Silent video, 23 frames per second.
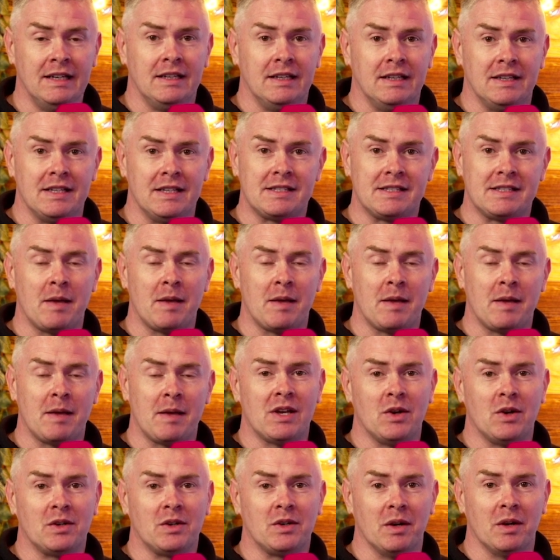This
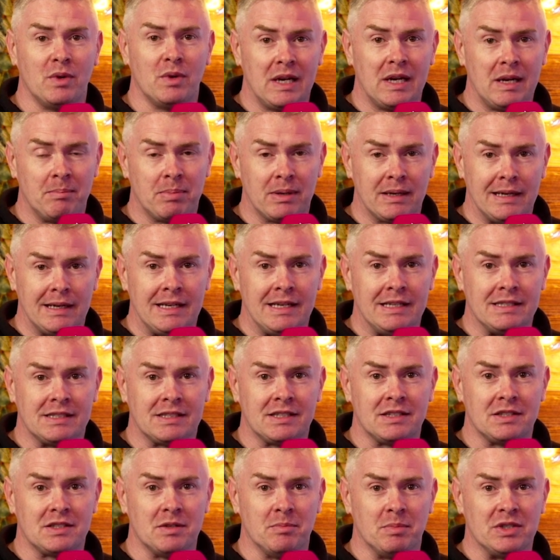episode, I'm really pleased
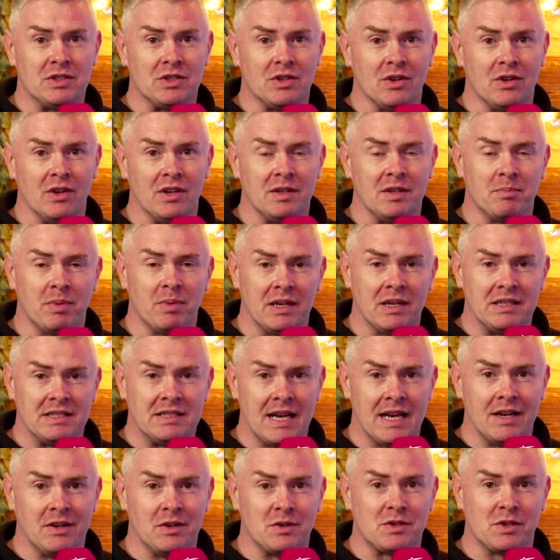to be joined by
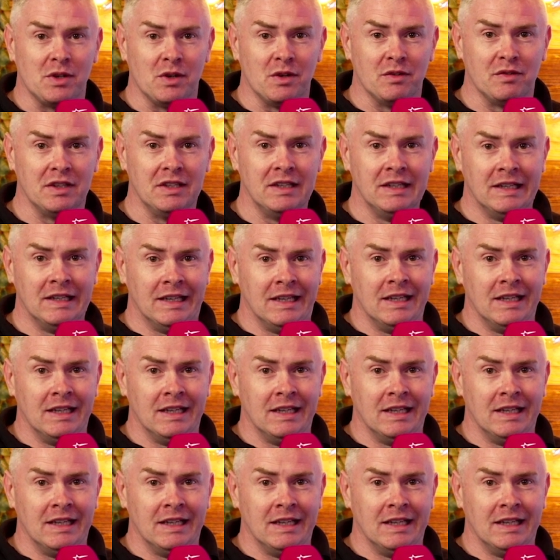Dan O'Sullivan,